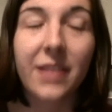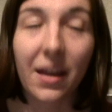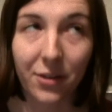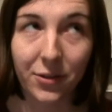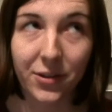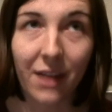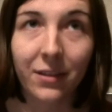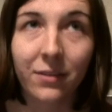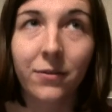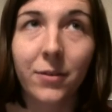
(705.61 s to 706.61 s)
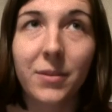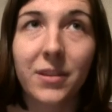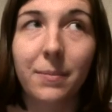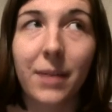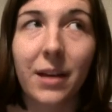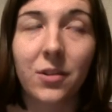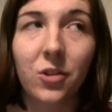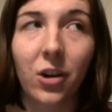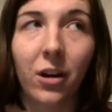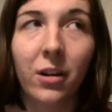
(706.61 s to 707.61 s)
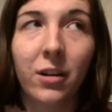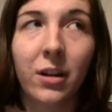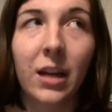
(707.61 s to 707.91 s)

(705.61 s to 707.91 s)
707 from Mystic Messenger,